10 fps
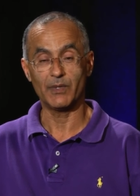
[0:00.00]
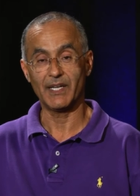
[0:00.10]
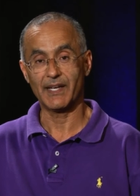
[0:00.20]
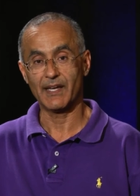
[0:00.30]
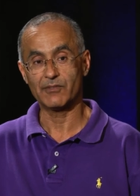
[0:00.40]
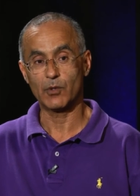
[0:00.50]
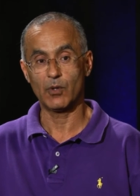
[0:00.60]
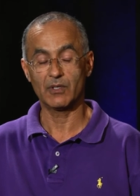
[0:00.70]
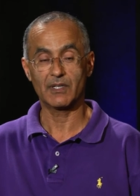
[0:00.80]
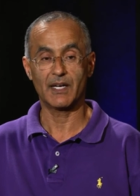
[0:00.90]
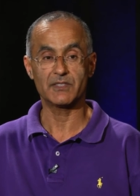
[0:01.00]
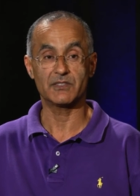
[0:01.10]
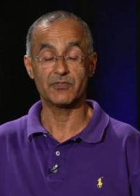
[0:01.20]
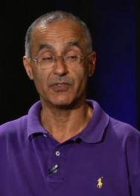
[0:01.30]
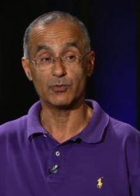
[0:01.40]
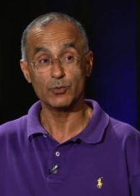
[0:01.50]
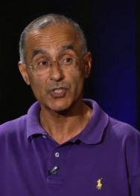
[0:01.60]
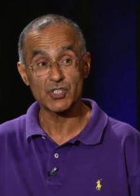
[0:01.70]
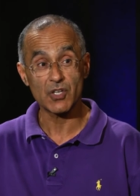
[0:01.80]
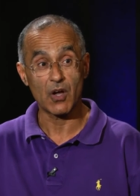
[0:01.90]
We have all kinds of different
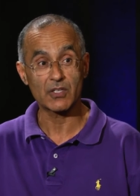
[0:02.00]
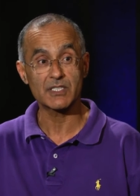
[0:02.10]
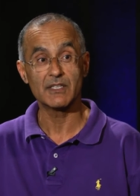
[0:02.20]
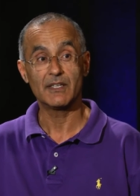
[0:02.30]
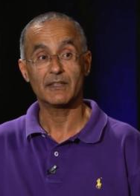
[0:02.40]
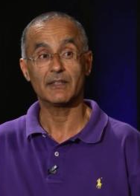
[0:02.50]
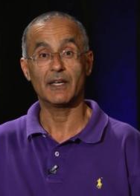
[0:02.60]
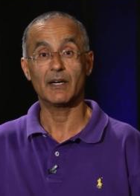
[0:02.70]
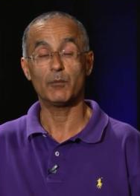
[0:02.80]
root stocks that